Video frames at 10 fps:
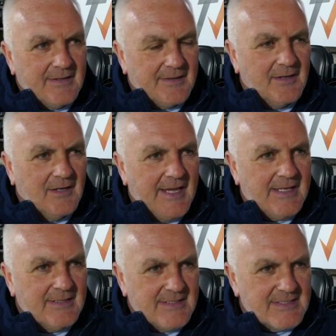I
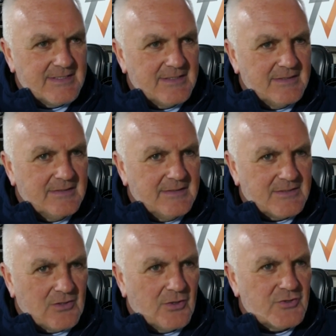like it. He says that
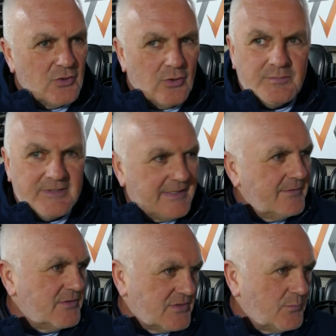it's our job to
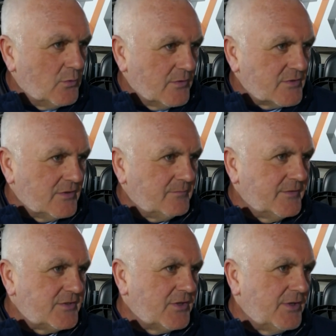give the supporters something
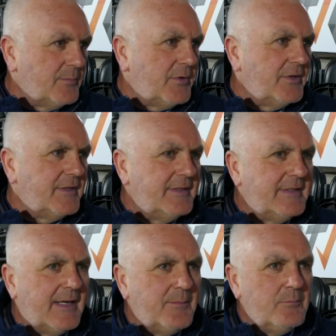to shout about,
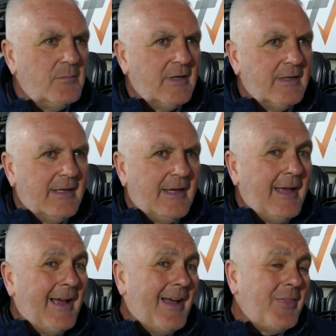and
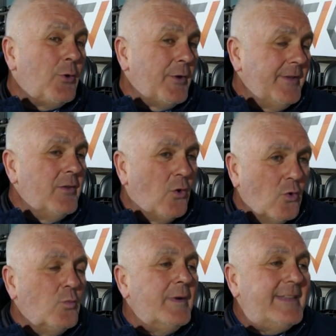I thought in the
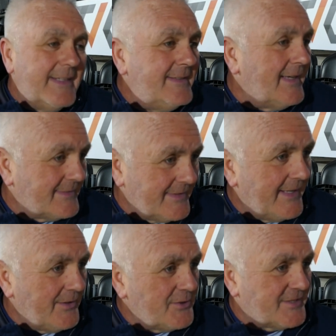whole we did that
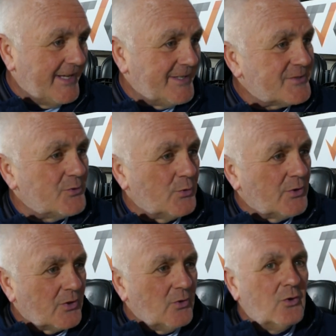tonight outside of scoring
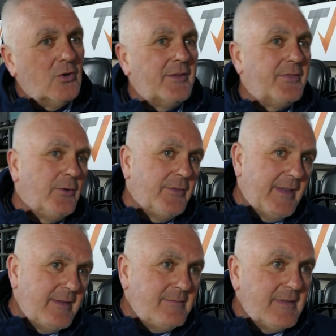a goal. I thought
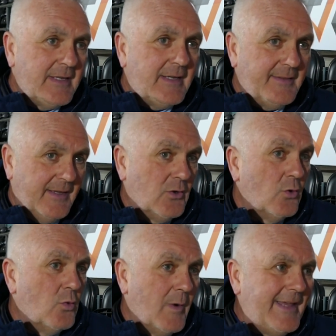they'll
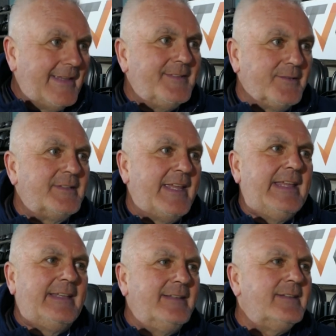go away
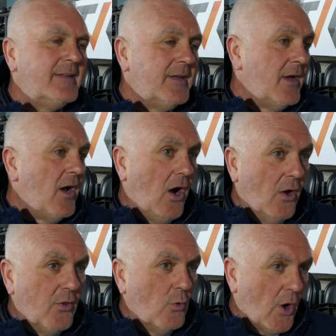entertained,
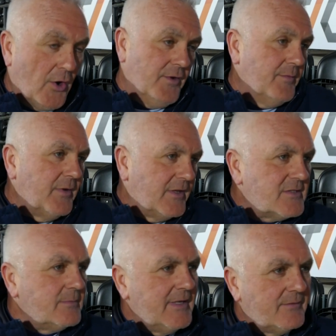although hurting,
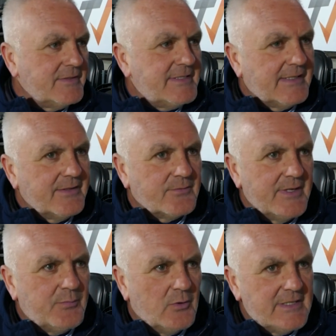because we haven't taken
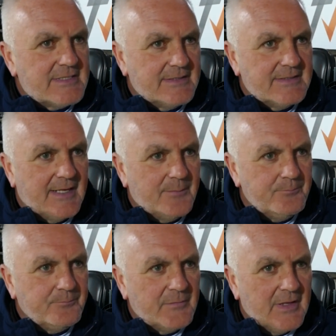3 points, and